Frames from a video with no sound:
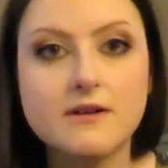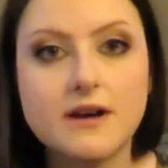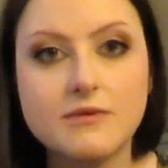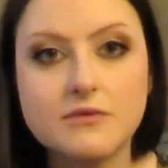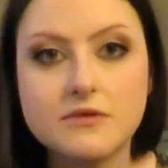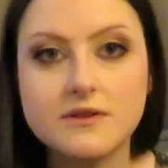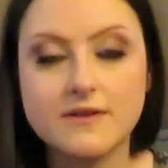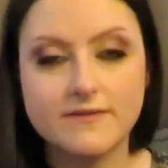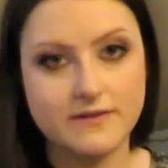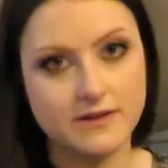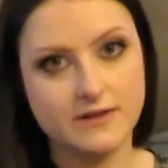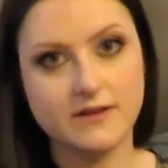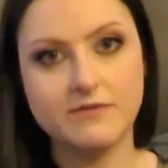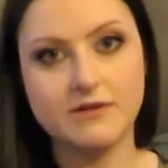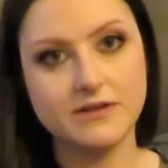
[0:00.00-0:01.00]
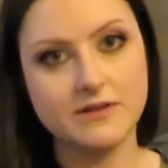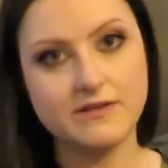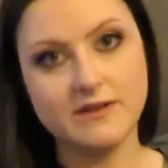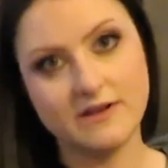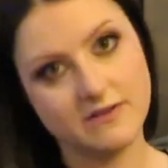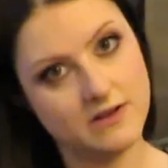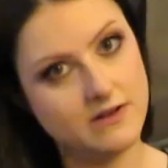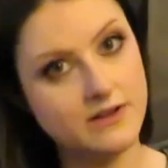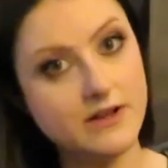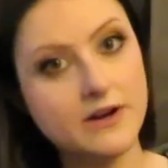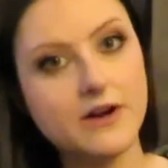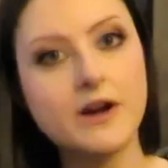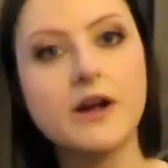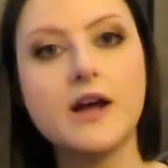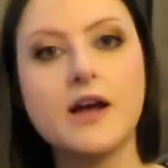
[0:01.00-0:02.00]
I will definitely wear these out to
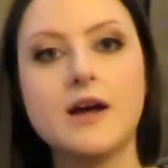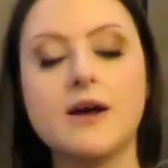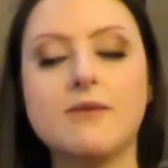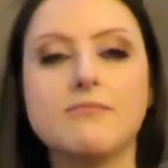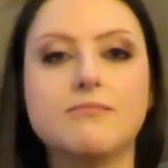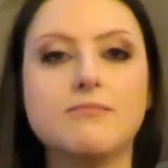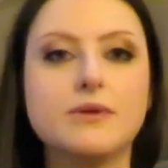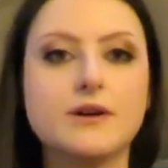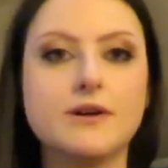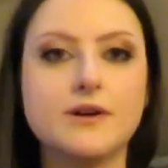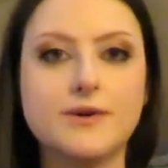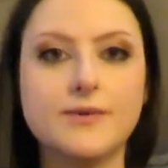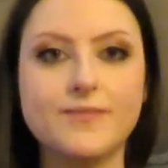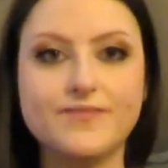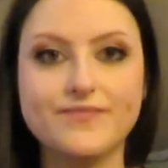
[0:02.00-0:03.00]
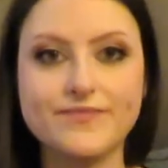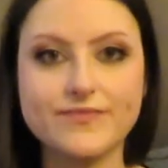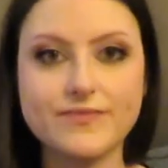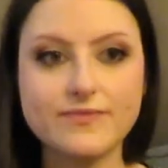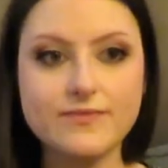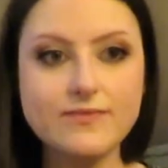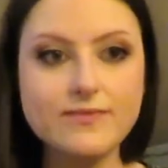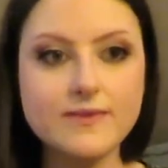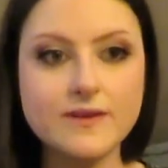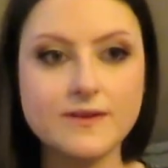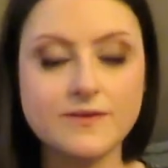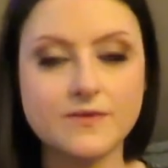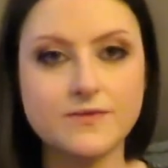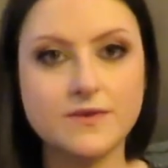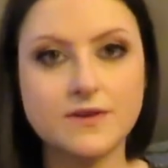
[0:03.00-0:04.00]
dinner, but
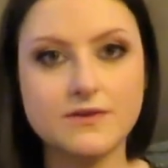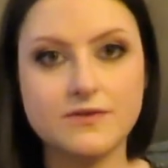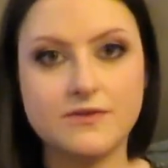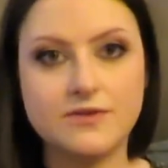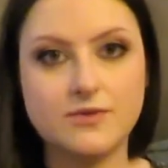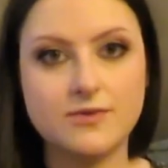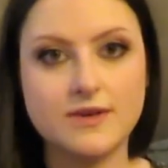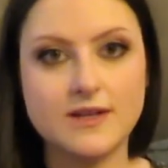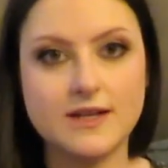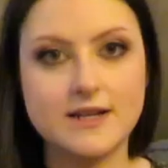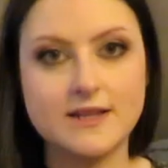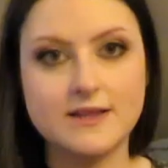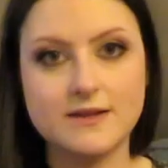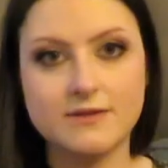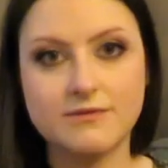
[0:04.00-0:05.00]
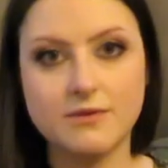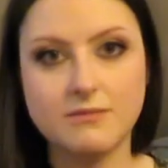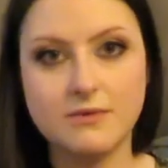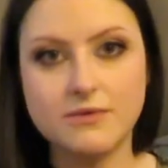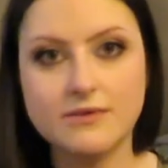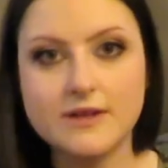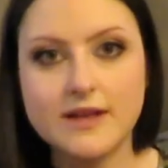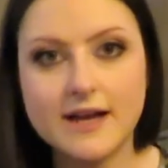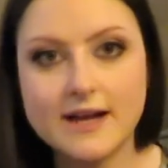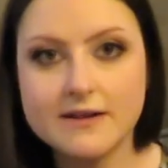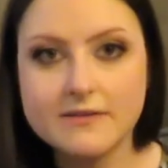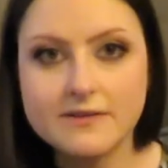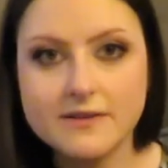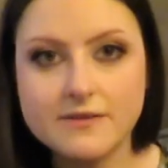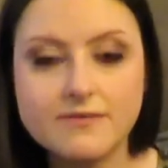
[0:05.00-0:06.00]
as far as doing anything remotely
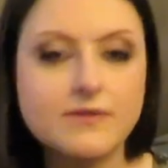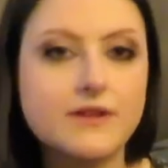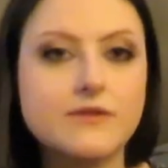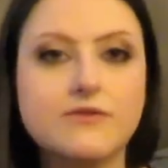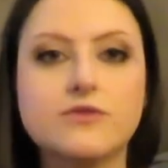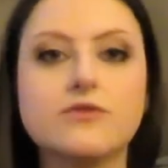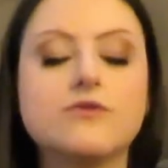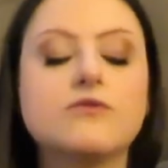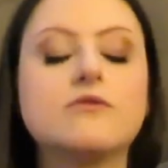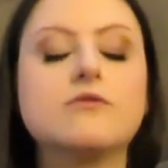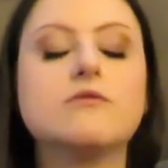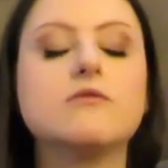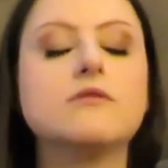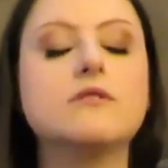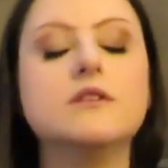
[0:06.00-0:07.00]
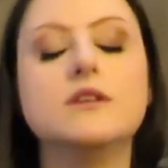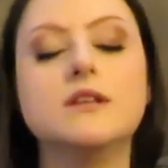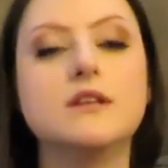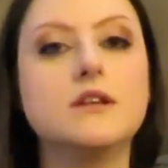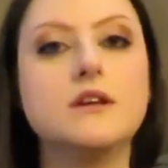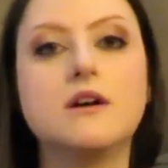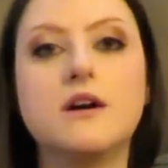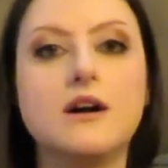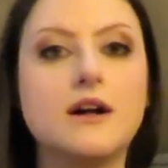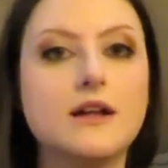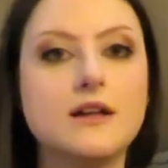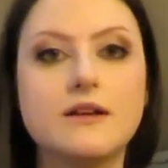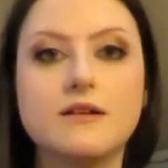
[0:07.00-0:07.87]
active, that's just not